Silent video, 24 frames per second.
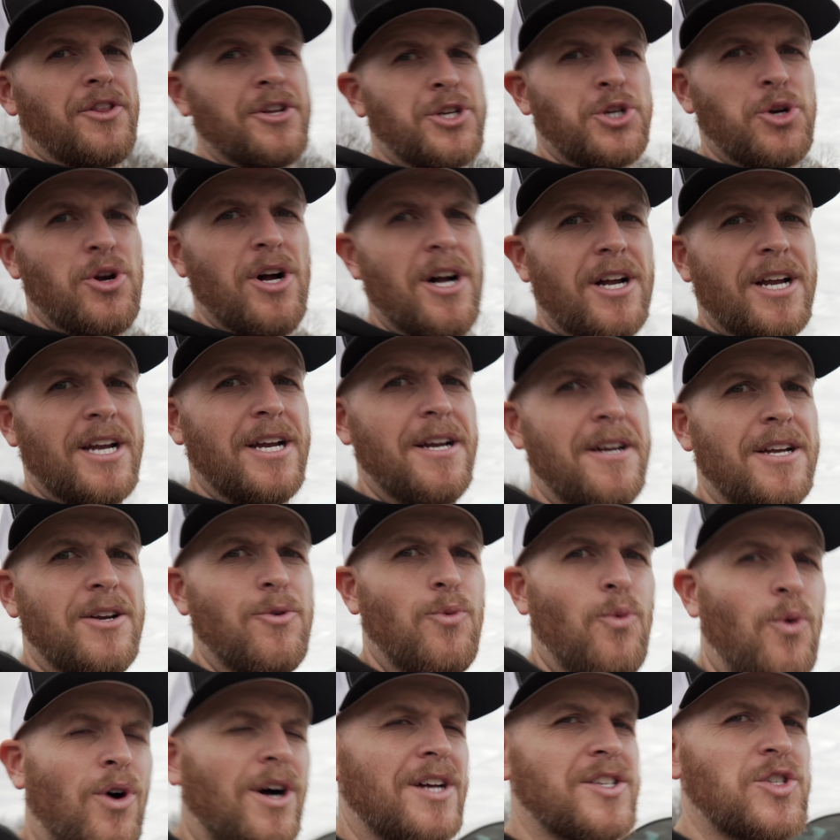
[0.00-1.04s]
The truck
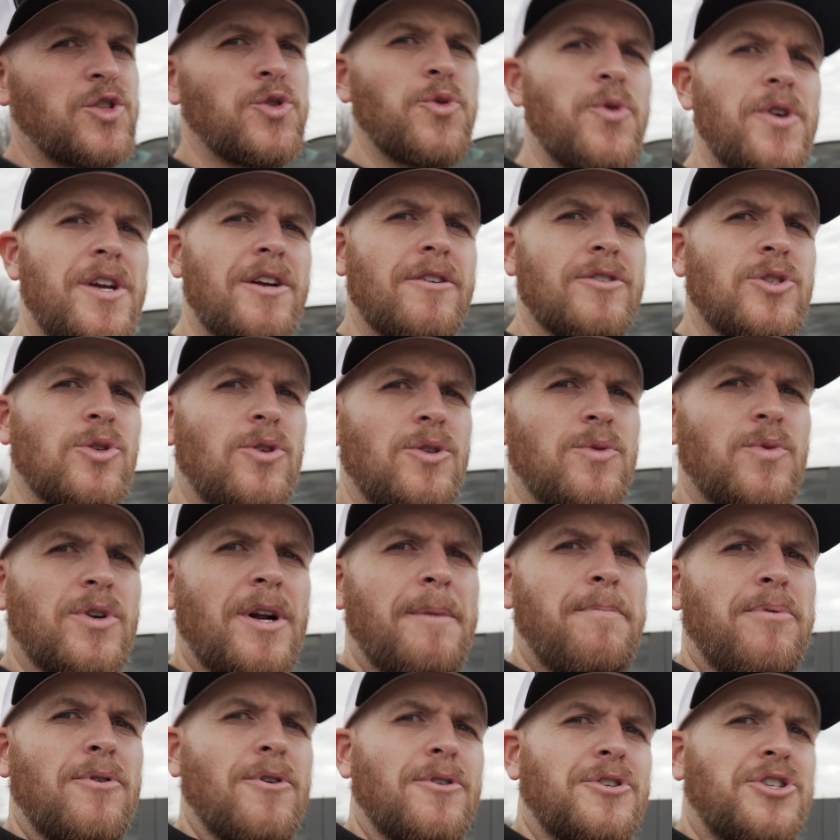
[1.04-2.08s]
was three years old when I
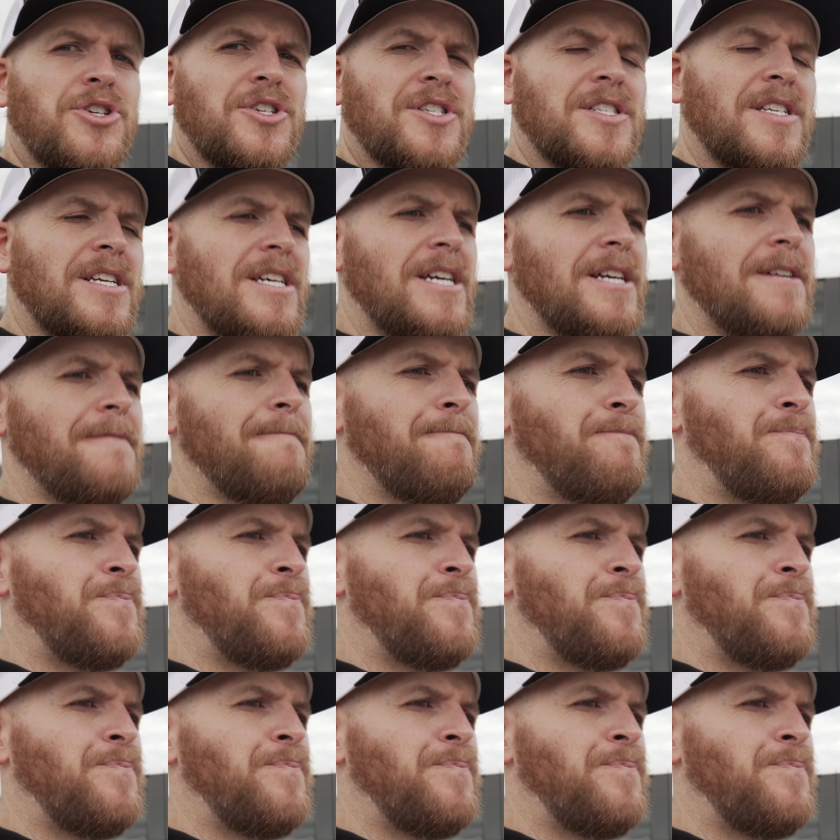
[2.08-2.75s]
purchased it.